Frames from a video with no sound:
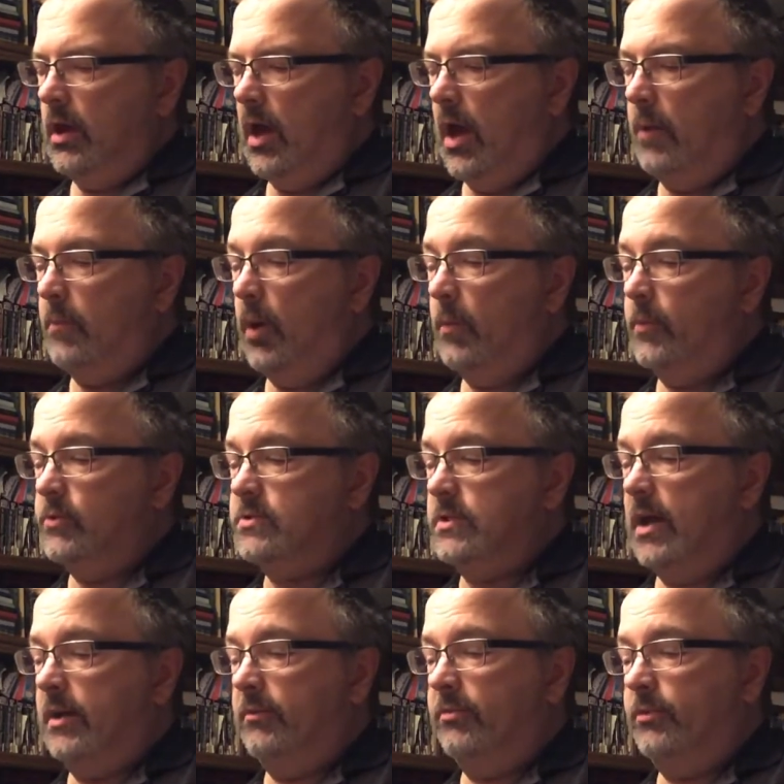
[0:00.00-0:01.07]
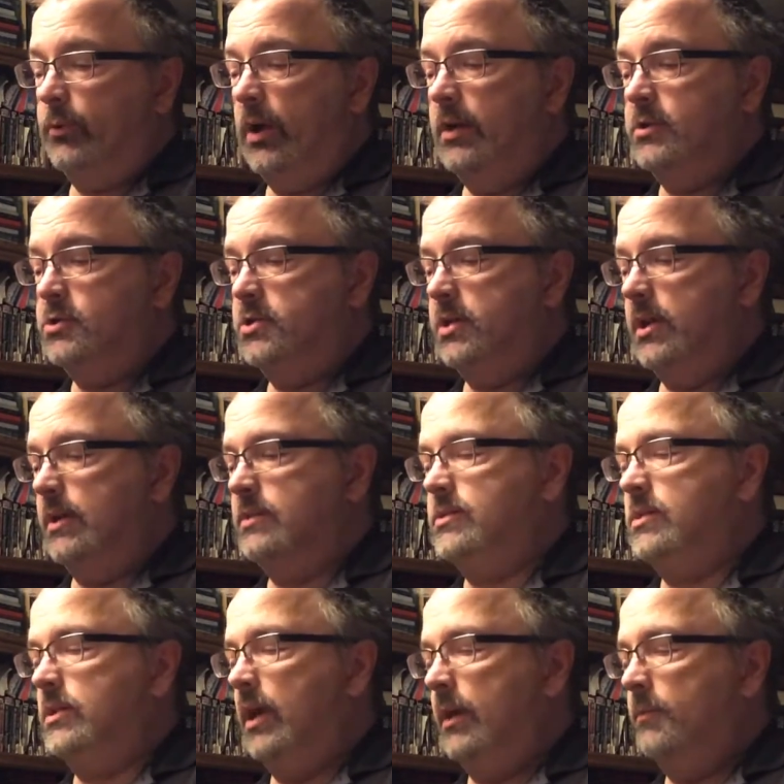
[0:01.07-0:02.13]
"I'm almost out of thread," she
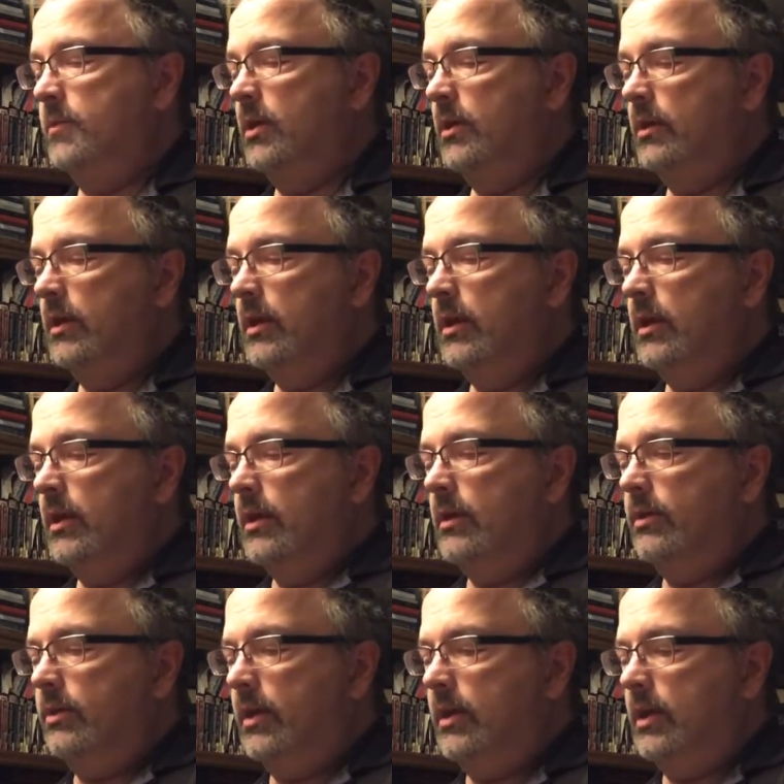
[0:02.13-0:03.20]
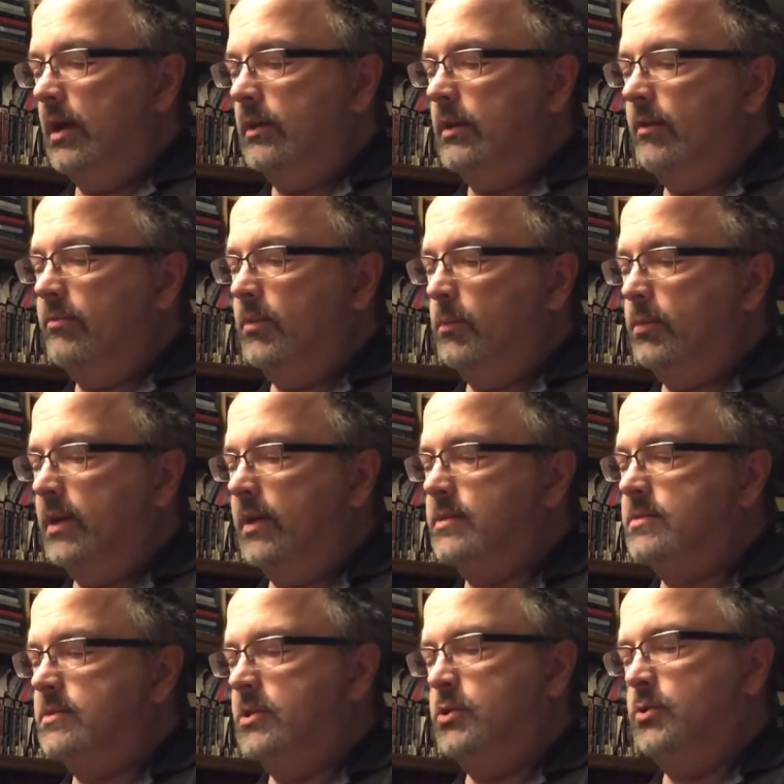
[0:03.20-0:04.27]
exclaimed. "Think I'll leave the
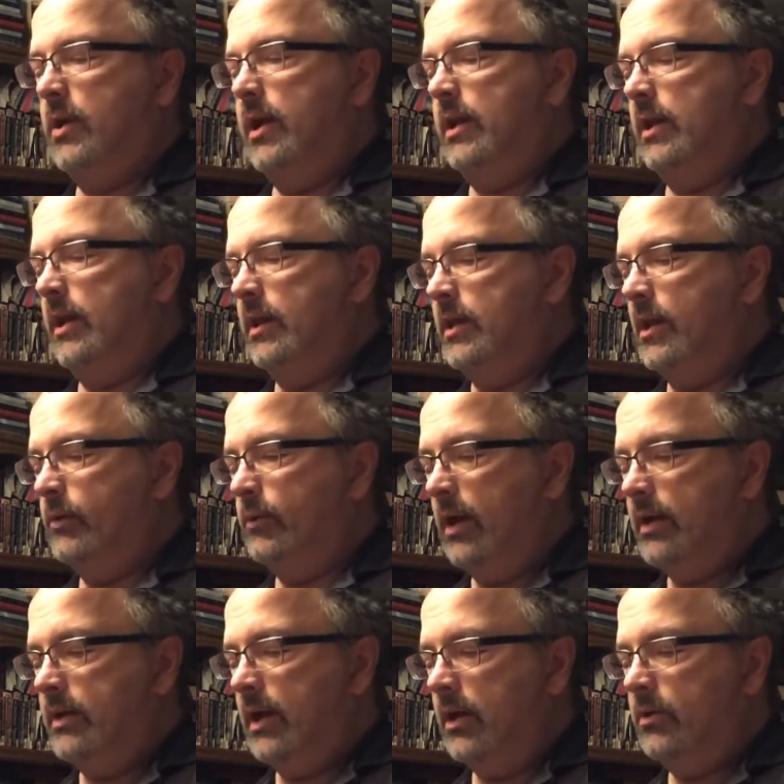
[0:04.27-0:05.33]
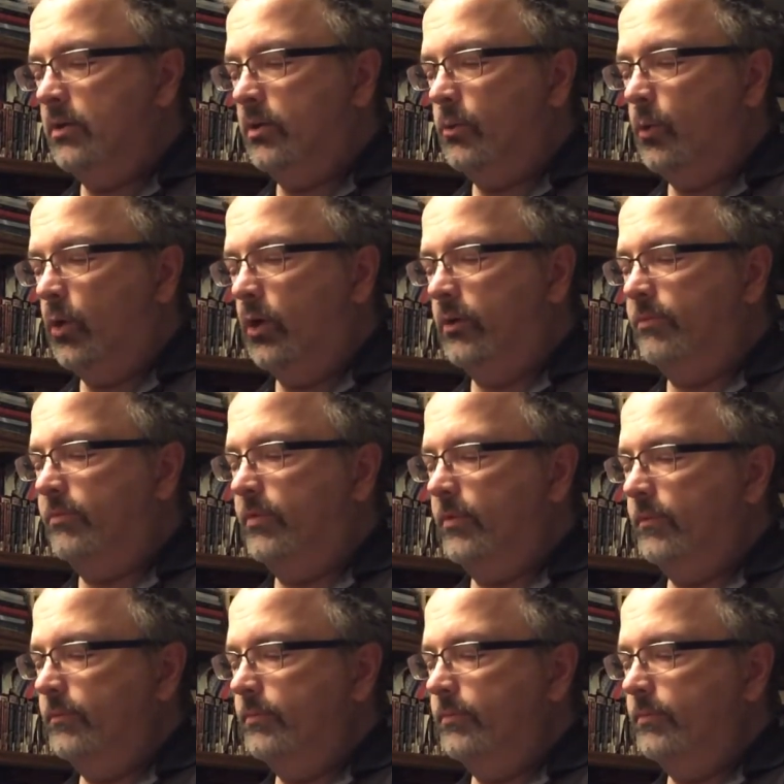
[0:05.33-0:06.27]
plates to drain and get right down to the wharf."